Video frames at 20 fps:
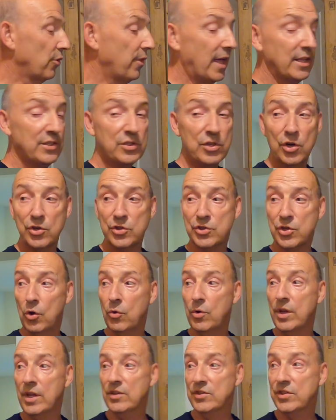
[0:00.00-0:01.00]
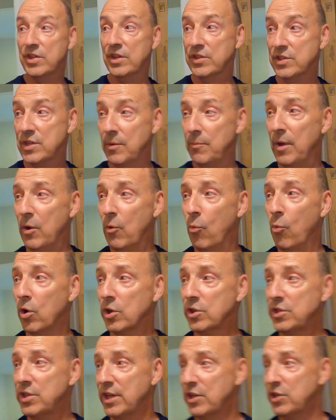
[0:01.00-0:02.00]
So that's our zoning system. It
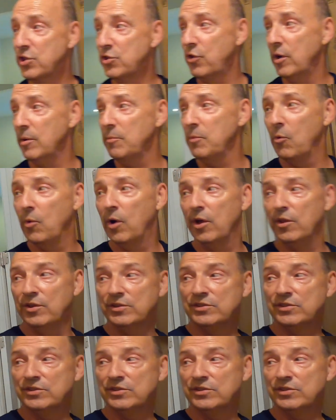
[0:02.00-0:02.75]
works extremely well.